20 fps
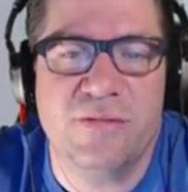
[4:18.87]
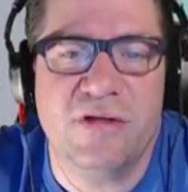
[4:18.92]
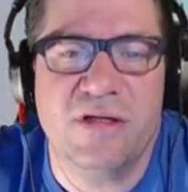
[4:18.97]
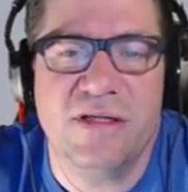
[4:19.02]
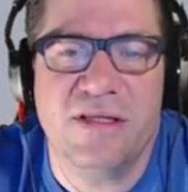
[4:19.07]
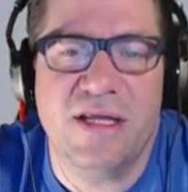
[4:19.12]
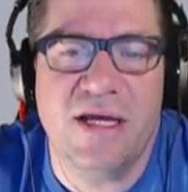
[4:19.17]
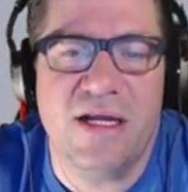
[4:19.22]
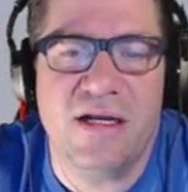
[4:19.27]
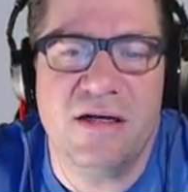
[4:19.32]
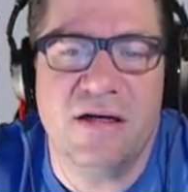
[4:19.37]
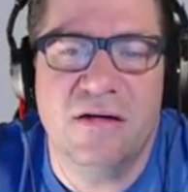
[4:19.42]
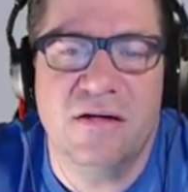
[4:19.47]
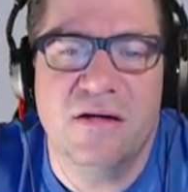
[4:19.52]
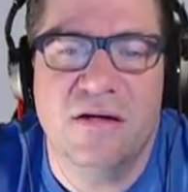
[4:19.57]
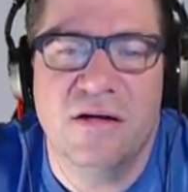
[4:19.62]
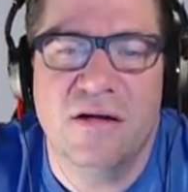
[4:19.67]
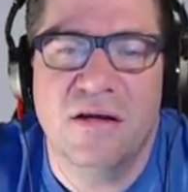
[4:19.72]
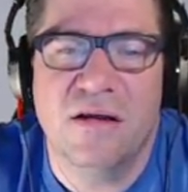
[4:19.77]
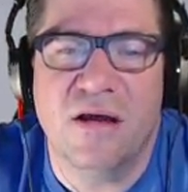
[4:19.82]
like that,
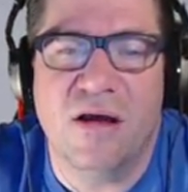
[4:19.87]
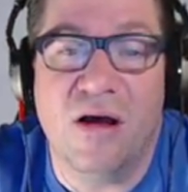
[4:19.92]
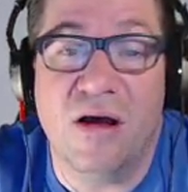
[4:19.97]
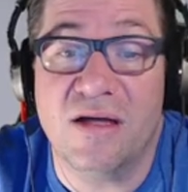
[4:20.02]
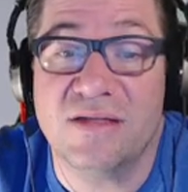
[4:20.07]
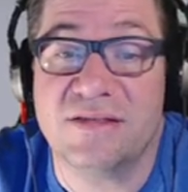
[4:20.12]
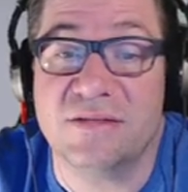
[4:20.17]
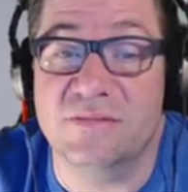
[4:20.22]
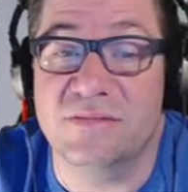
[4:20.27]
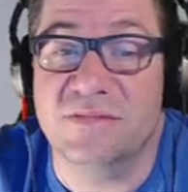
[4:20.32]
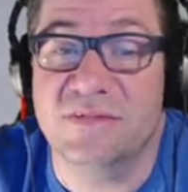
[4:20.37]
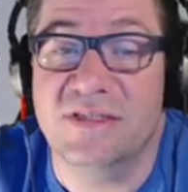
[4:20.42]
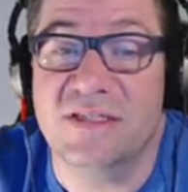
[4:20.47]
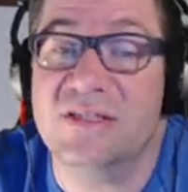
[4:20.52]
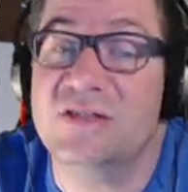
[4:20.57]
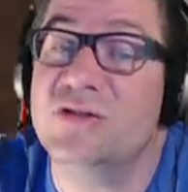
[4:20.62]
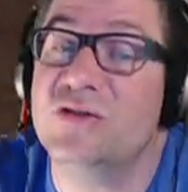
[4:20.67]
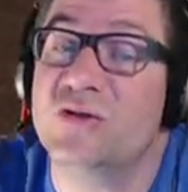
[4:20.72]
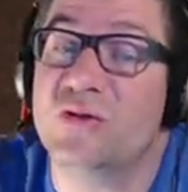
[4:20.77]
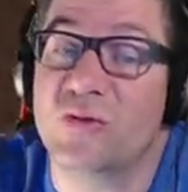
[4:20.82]
awesome.
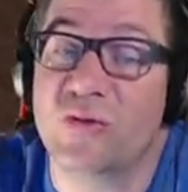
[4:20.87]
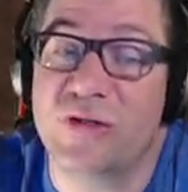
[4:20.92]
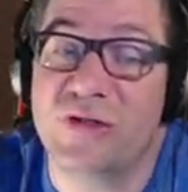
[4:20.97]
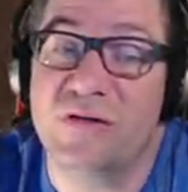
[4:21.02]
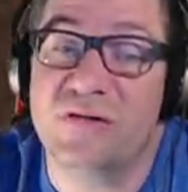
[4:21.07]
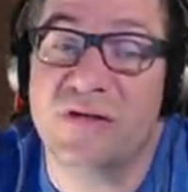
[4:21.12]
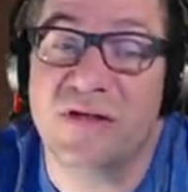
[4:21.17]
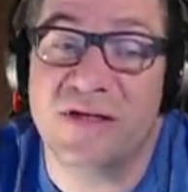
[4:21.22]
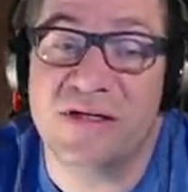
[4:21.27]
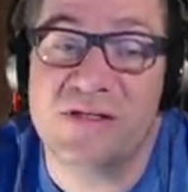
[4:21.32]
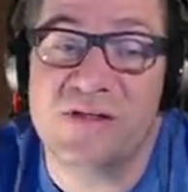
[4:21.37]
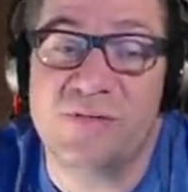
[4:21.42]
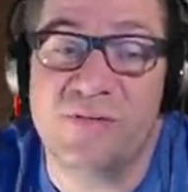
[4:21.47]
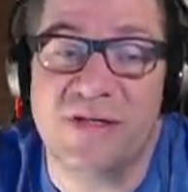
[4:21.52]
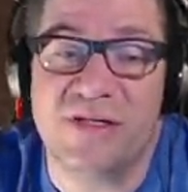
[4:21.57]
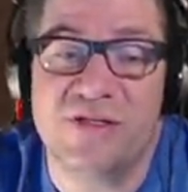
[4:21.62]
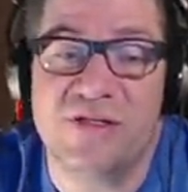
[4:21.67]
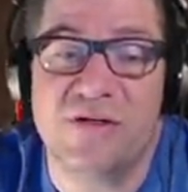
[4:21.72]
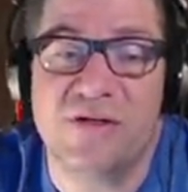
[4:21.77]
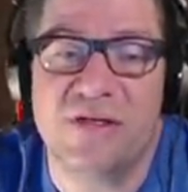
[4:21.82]
Enjoy your lunch.
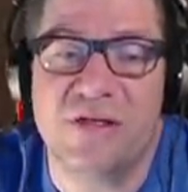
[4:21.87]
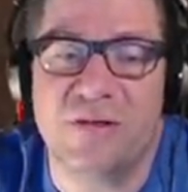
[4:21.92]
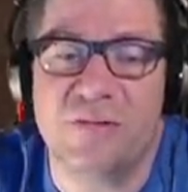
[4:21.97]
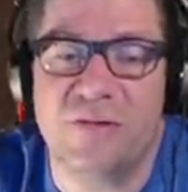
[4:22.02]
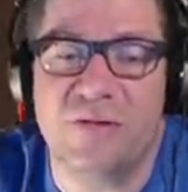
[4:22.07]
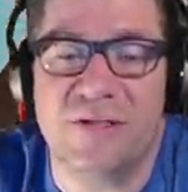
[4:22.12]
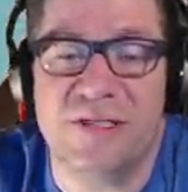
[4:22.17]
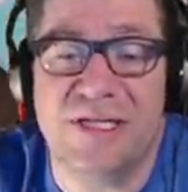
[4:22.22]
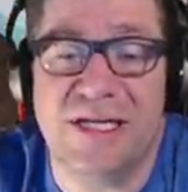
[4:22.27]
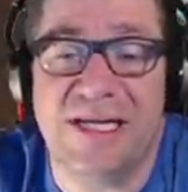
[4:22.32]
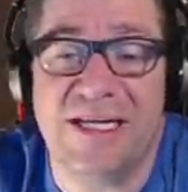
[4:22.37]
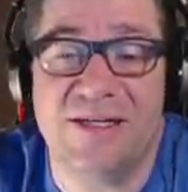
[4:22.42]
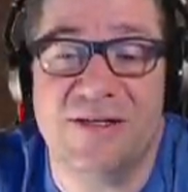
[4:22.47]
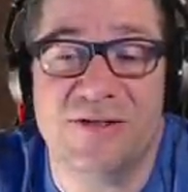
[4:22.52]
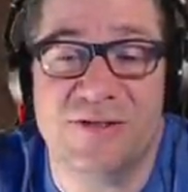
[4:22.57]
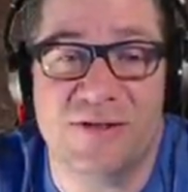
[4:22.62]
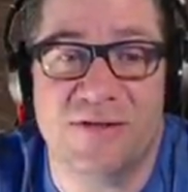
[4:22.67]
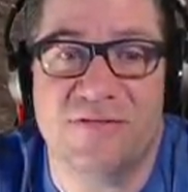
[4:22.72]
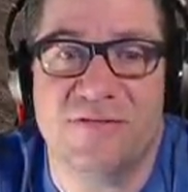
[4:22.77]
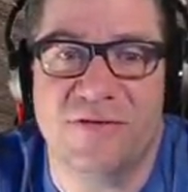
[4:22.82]
Make sure that you eat
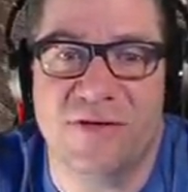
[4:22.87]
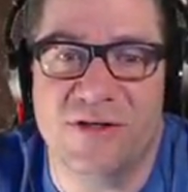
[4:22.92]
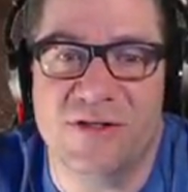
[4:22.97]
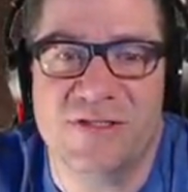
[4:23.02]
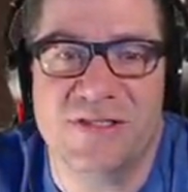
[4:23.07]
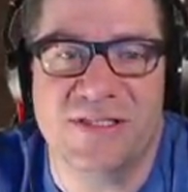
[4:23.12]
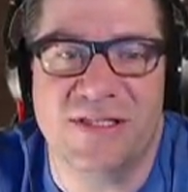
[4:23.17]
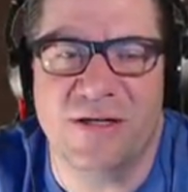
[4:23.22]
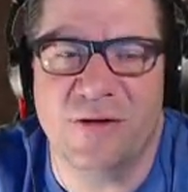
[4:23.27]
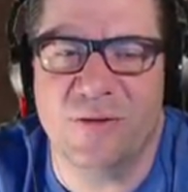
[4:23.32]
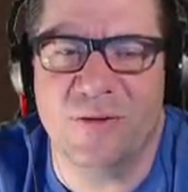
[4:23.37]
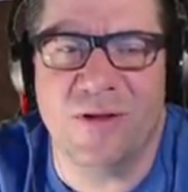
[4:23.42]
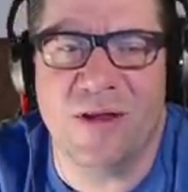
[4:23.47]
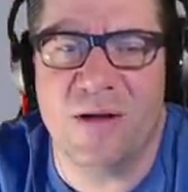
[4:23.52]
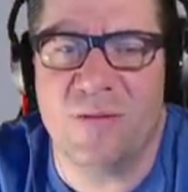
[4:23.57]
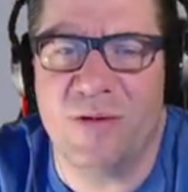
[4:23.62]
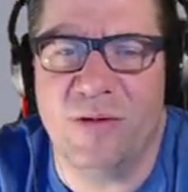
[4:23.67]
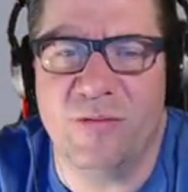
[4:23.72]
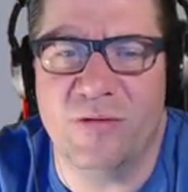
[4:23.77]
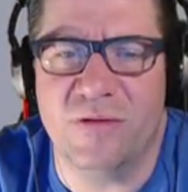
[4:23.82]
dessert first. I know a lot
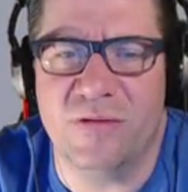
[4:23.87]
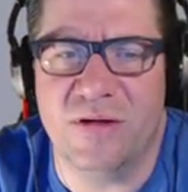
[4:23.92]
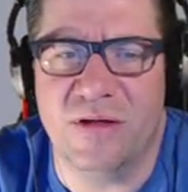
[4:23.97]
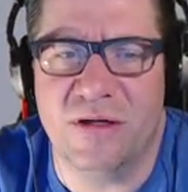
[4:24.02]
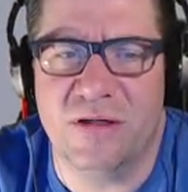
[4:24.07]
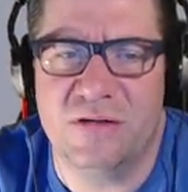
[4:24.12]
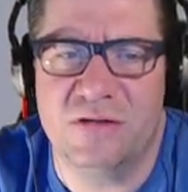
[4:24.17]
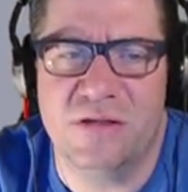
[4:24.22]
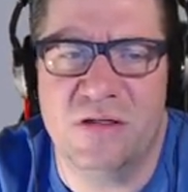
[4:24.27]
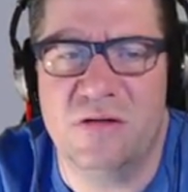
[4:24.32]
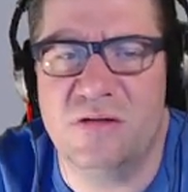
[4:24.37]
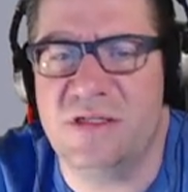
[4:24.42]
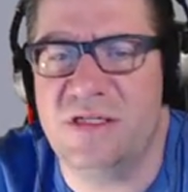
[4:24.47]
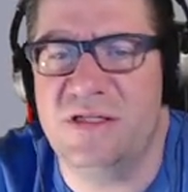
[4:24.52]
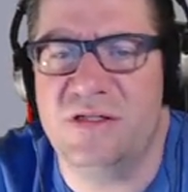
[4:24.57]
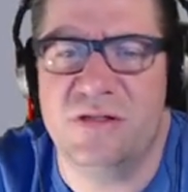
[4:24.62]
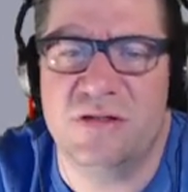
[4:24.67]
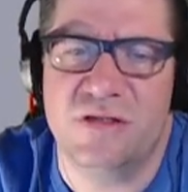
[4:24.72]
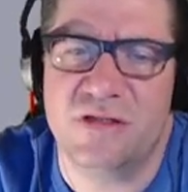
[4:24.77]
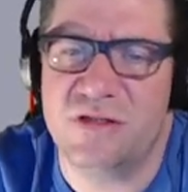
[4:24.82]
of people are like, don't
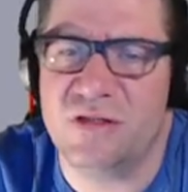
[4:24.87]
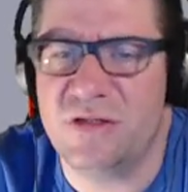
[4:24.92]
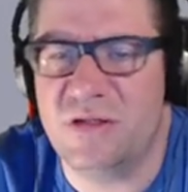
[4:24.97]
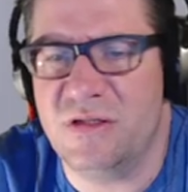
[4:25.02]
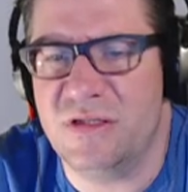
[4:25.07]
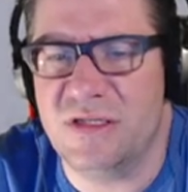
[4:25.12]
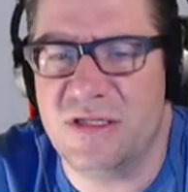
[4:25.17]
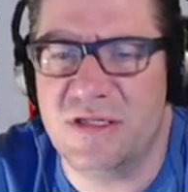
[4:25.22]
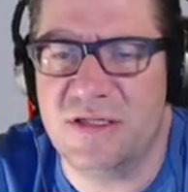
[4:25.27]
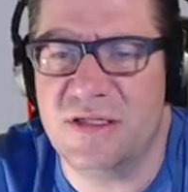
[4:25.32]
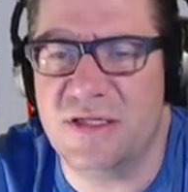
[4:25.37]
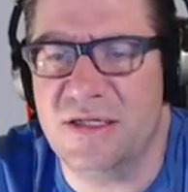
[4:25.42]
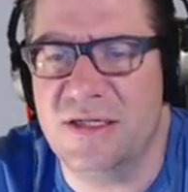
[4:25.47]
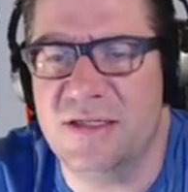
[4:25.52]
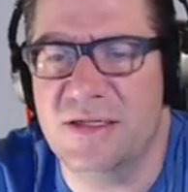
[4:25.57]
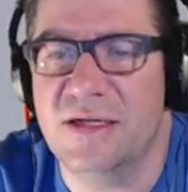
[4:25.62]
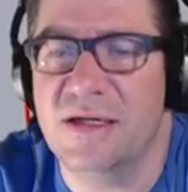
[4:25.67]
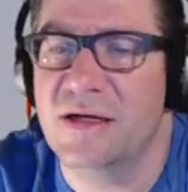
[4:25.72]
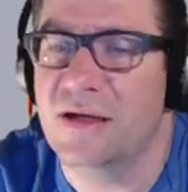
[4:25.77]
eat your dessert till the end.